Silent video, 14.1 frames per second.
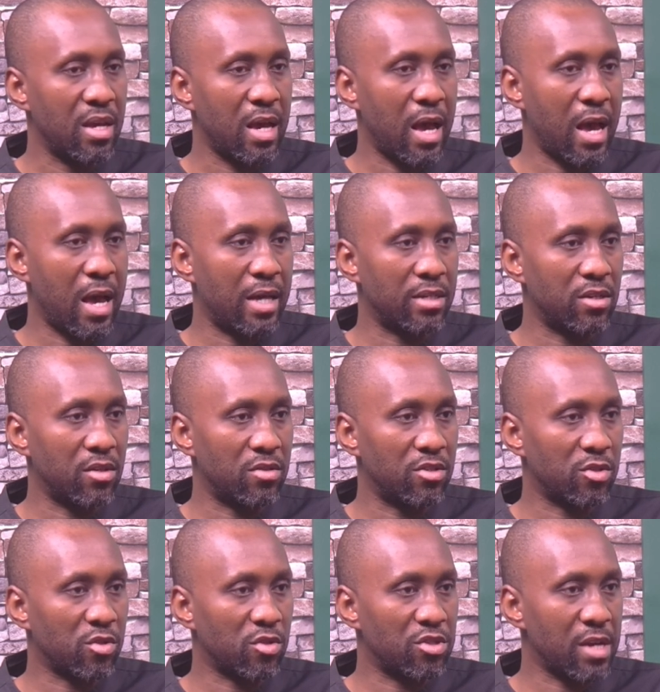and on the
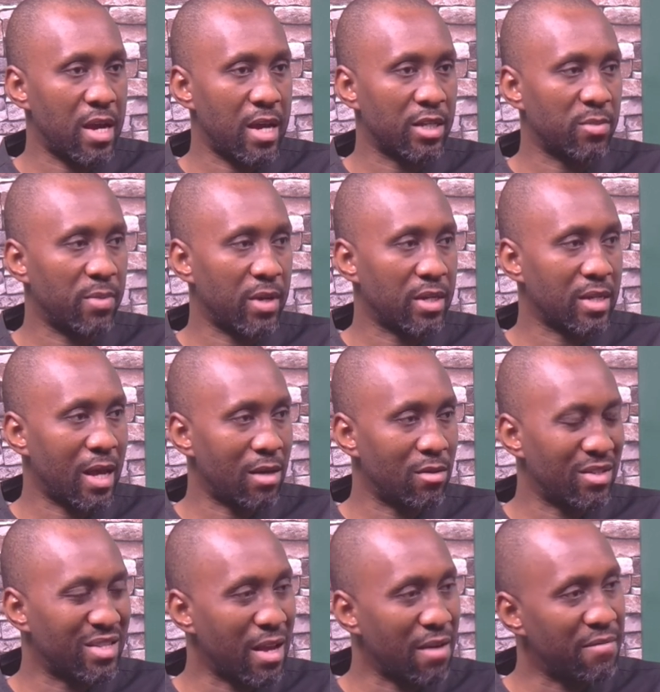social aspect, how
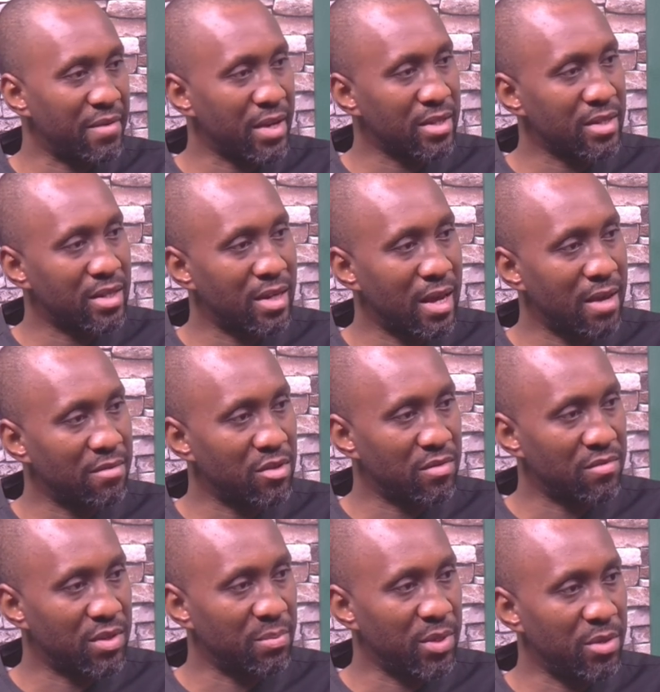it affects the lives of
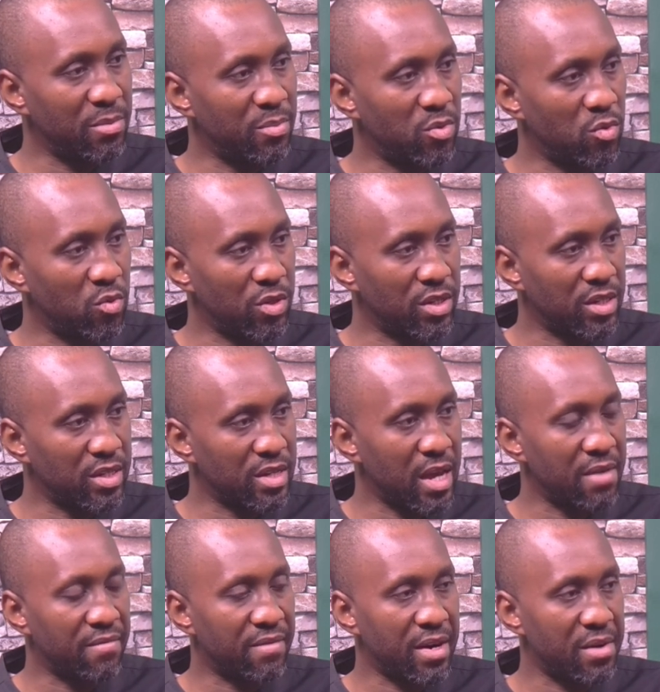the people within the
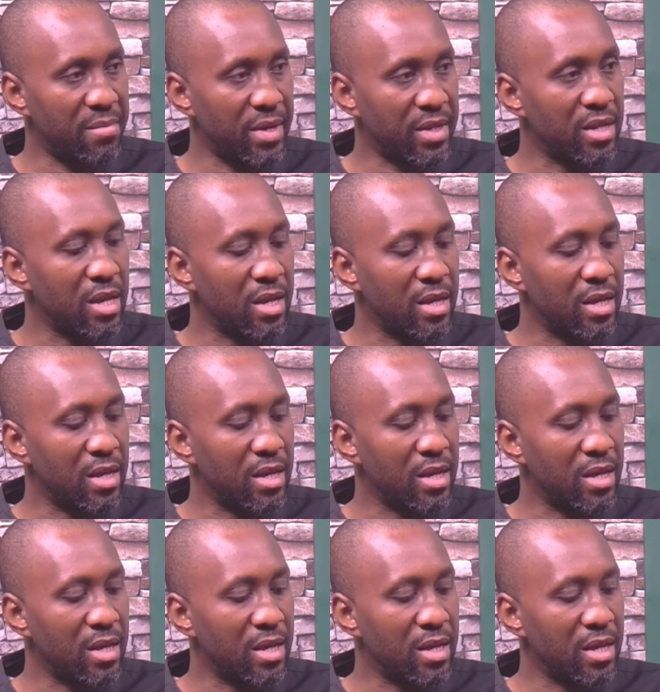environment.